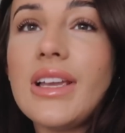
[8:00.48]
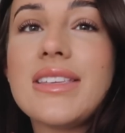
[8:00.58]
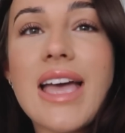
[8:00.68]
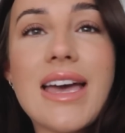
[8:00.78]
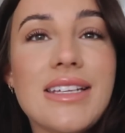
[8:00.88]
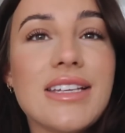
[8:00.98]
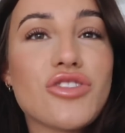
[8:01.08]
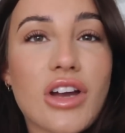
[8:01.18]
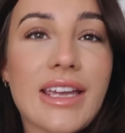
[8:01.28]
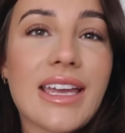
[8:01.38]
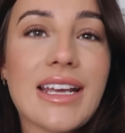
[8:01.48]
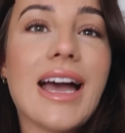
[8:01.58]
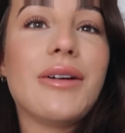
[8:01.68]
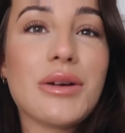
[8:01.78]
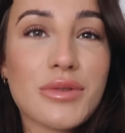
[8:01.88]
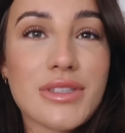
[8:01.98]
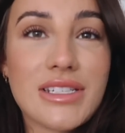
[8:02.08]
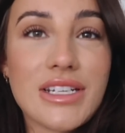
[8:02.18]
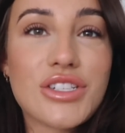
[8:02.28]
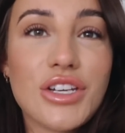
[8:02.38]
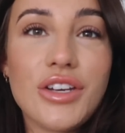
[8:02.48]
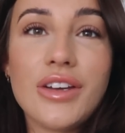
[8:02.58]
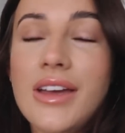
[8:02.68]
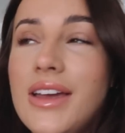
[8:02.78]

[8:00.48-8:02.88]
to edit and try and get it how I wanted it to